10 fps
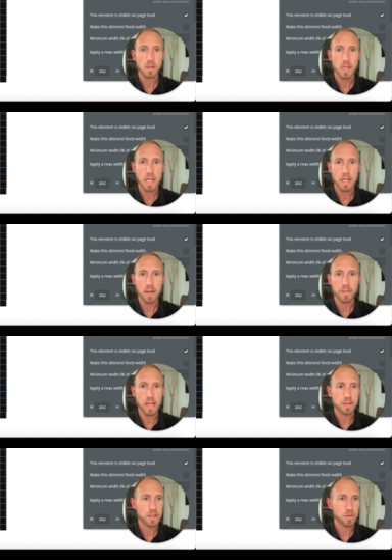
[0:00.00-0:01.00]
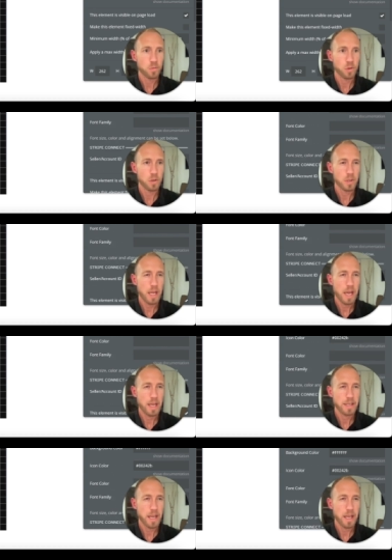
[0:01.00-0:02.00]
and I've got this one
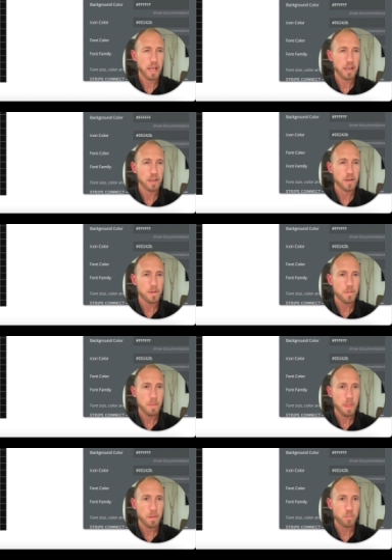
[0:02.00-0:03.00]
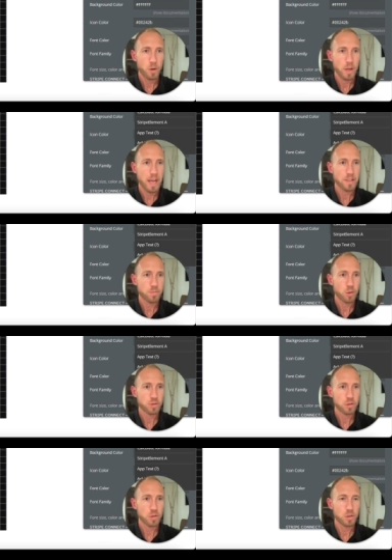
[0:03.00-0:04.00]
at a po ask
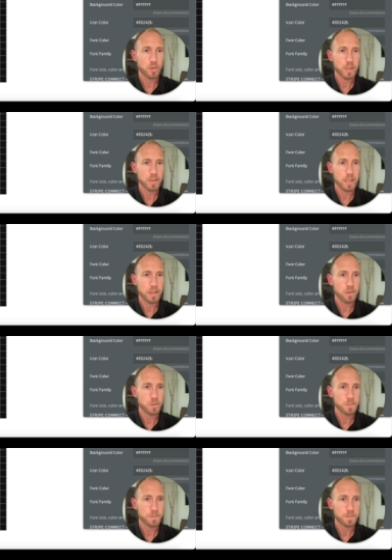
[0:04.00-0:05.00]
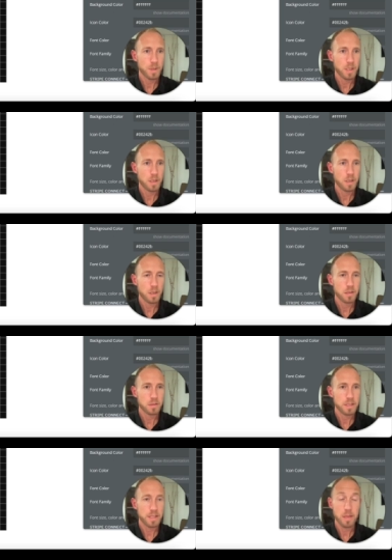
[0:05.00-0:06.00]
postal code, we're going to say no.
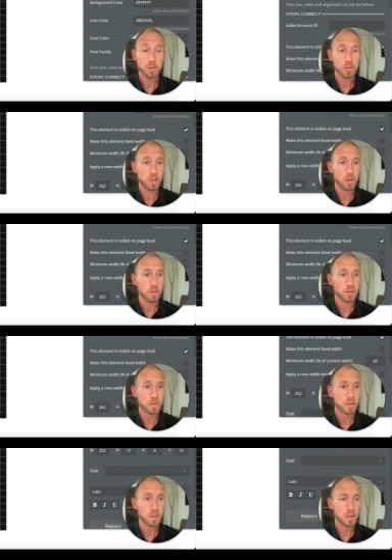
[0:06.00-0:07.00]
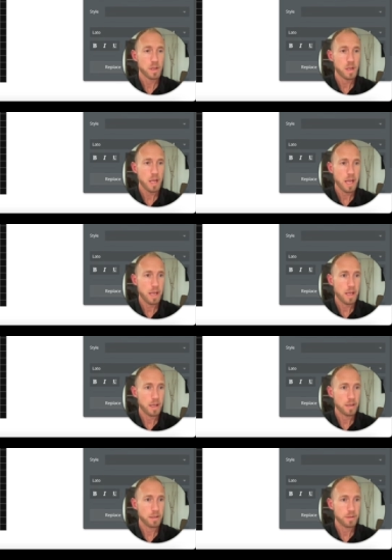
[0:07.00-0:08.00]
Disabled, no.
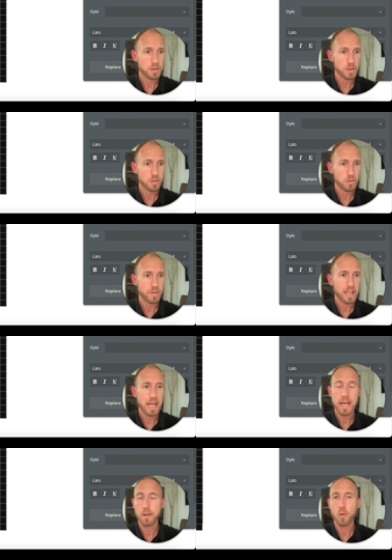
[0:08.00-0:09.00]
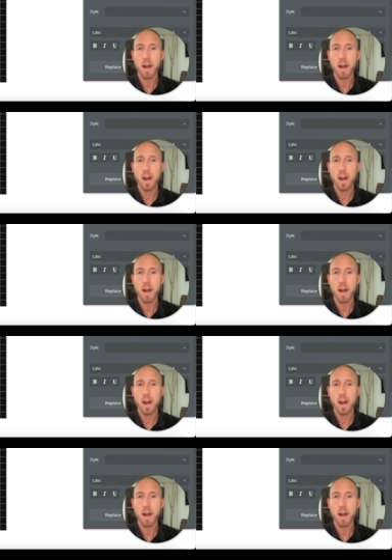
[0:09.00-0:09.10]
And we've got to add a Y